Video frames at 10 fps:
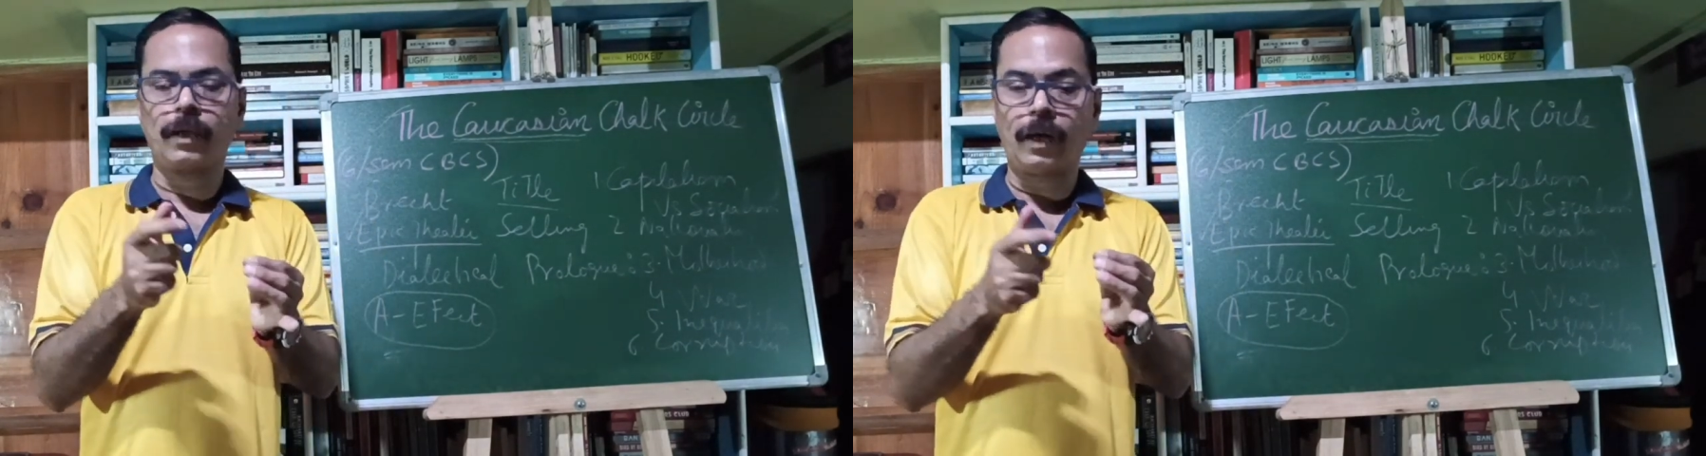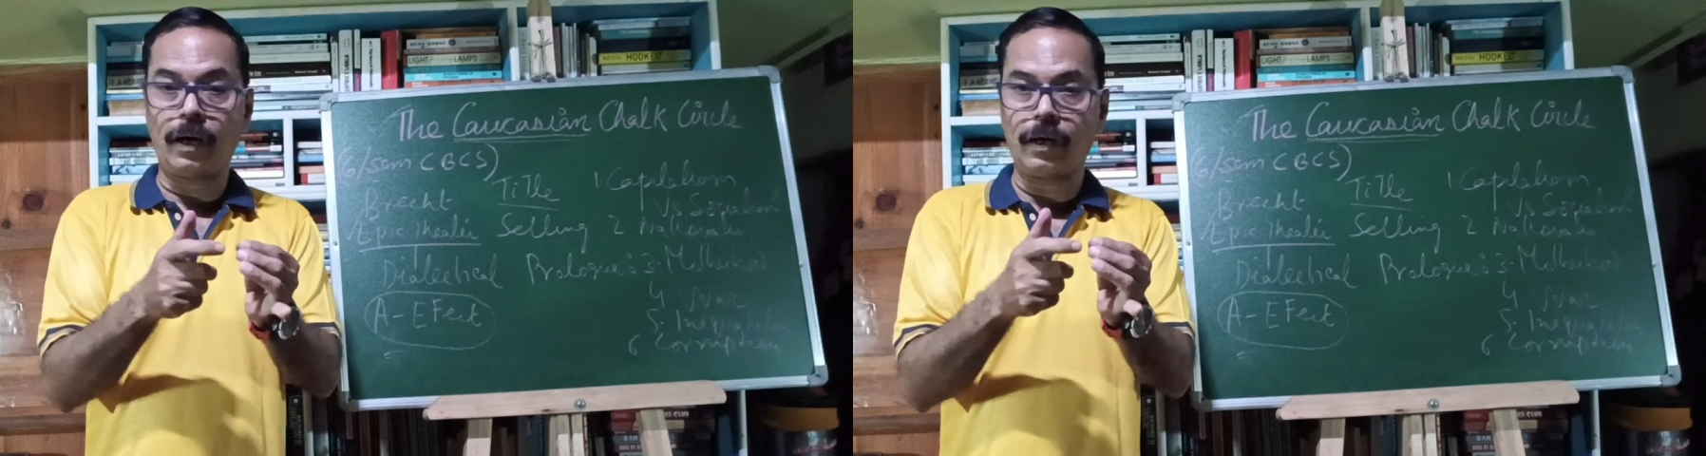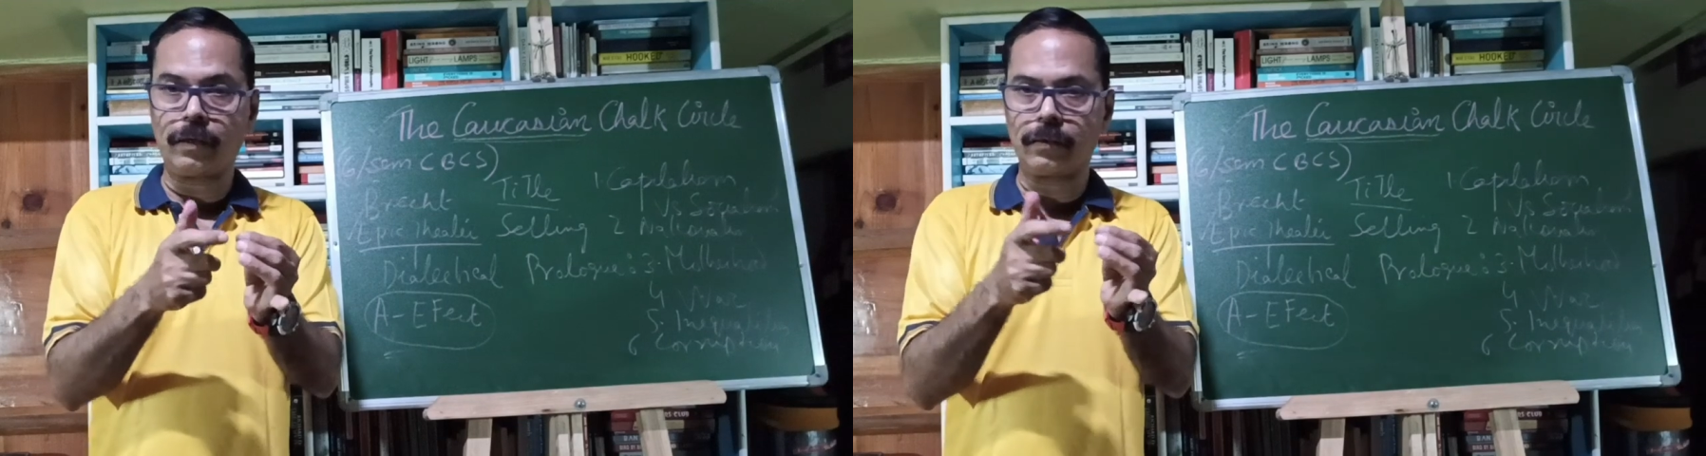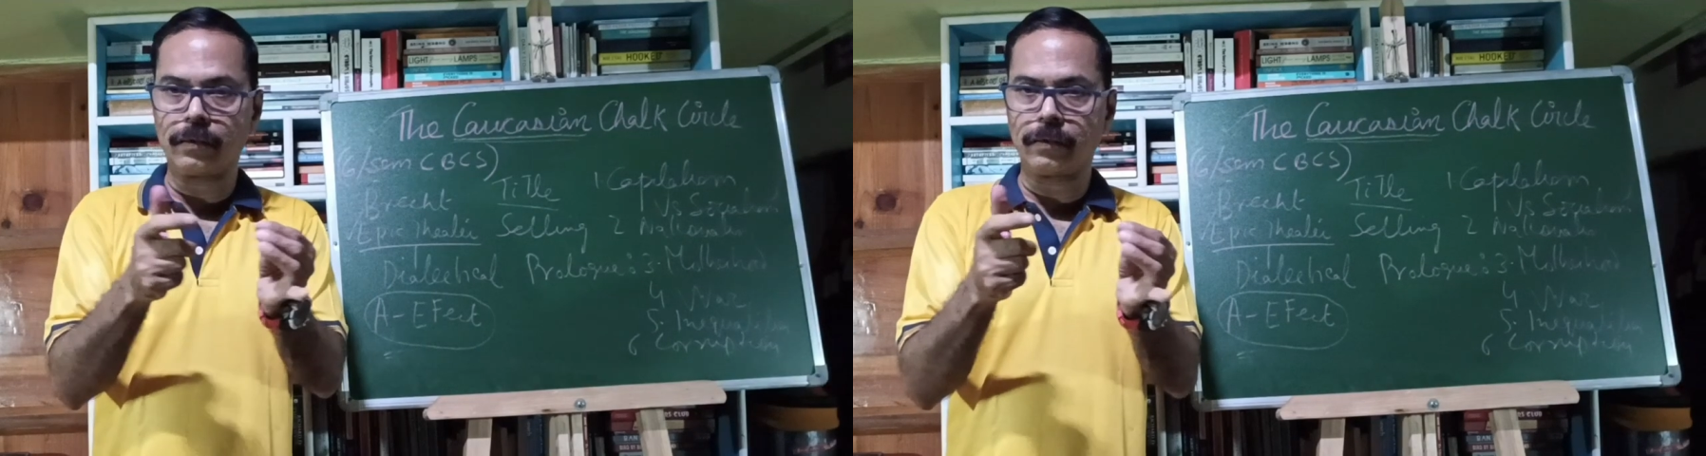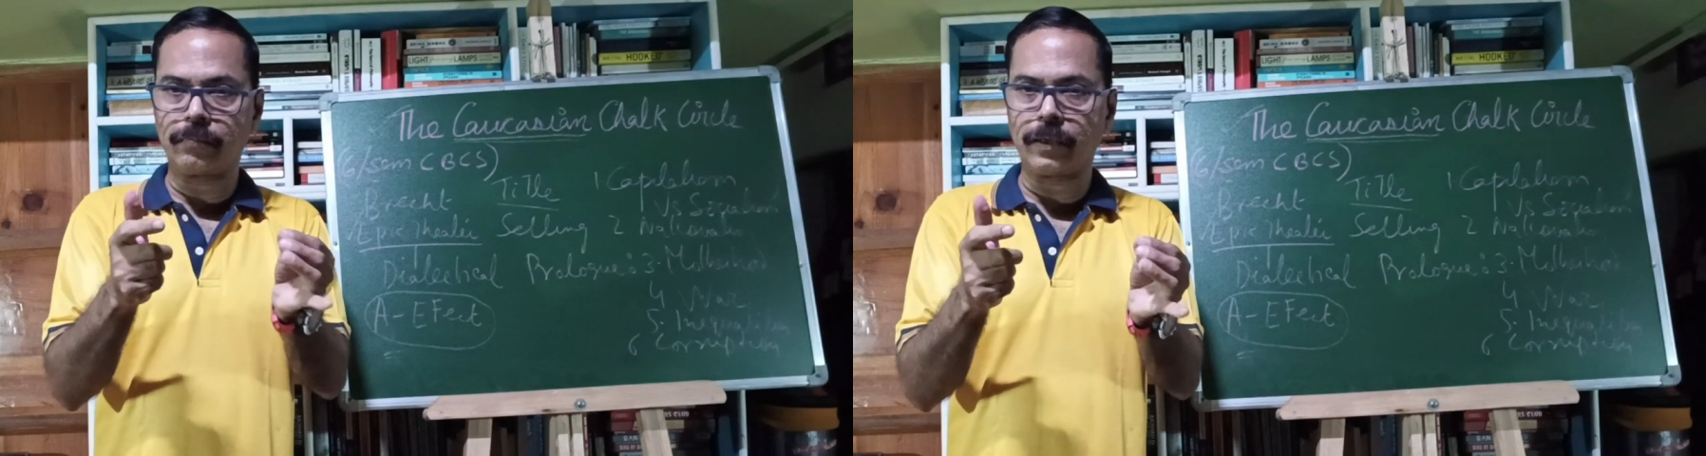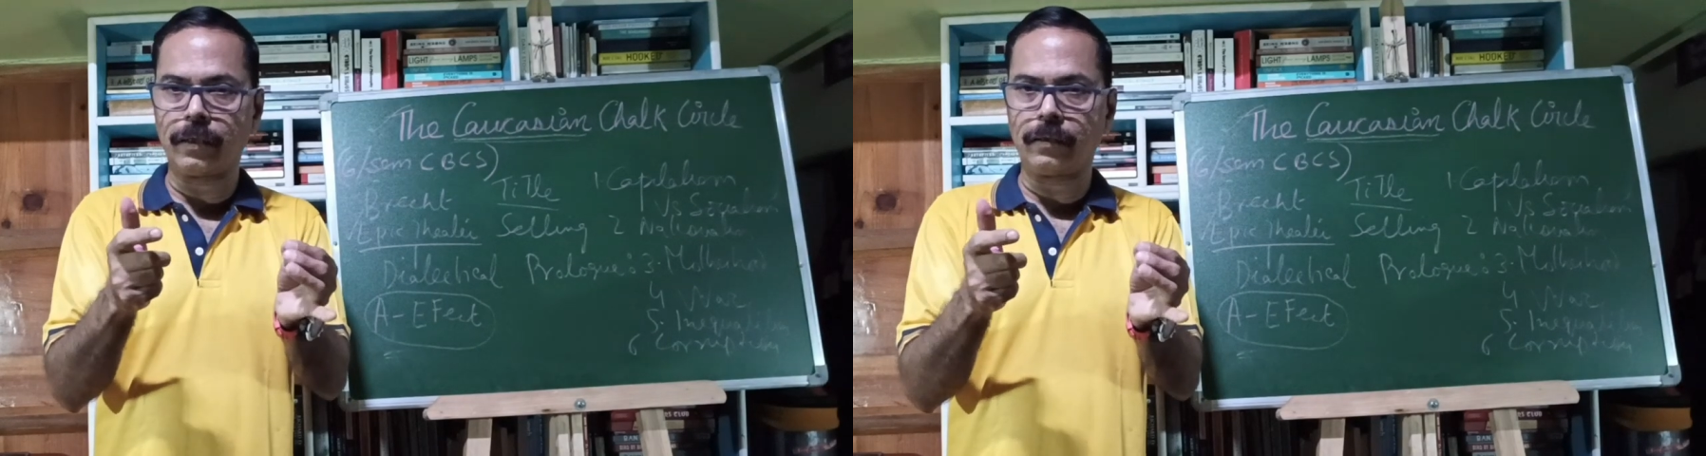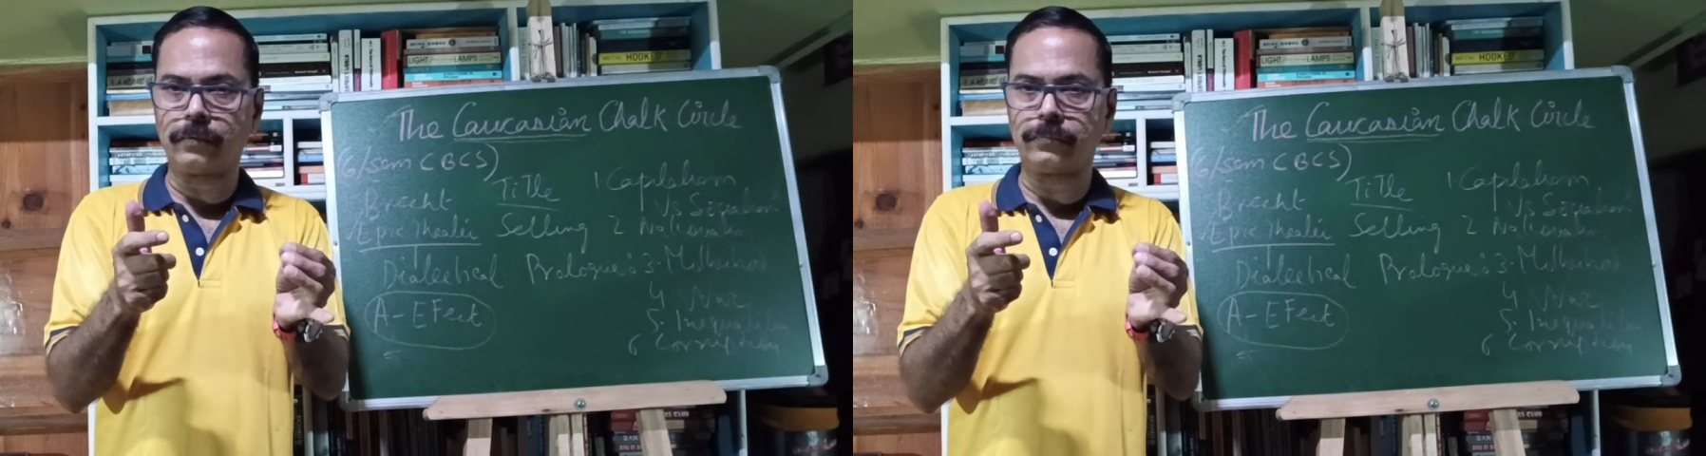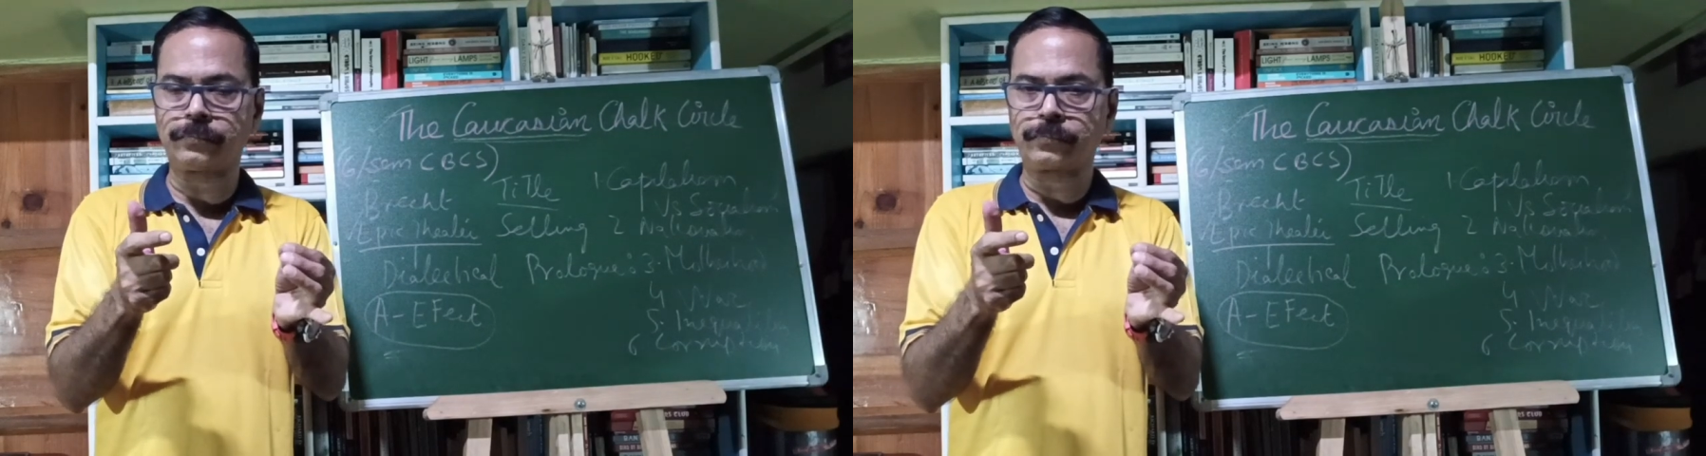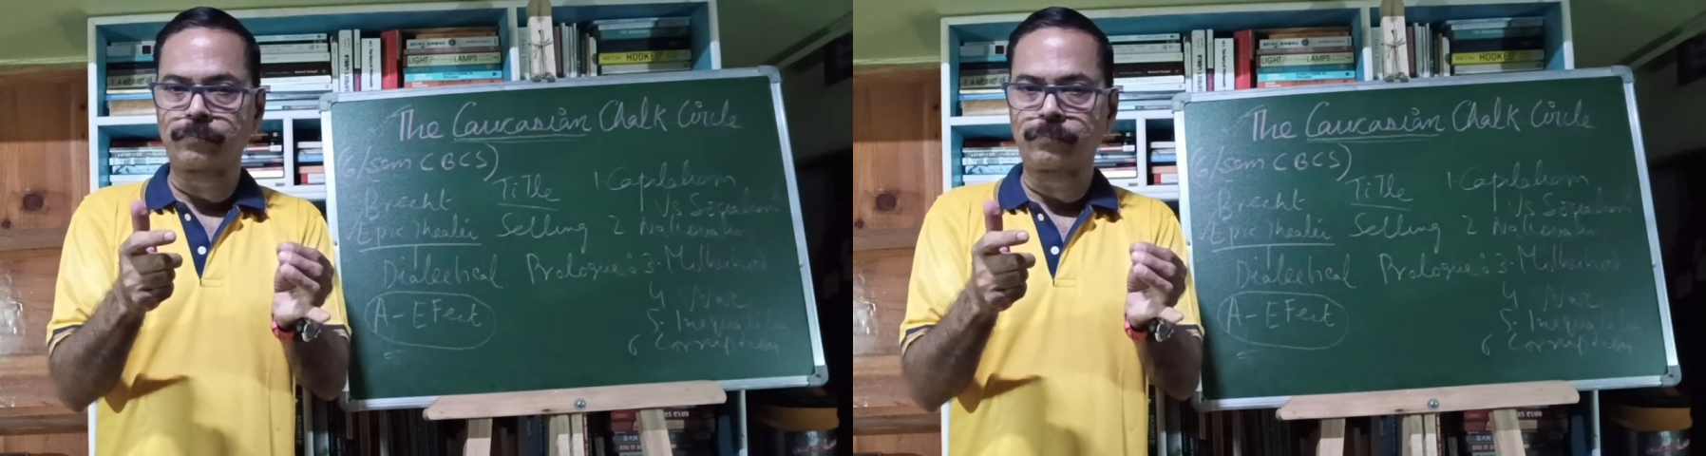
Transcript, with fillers: her uh, um,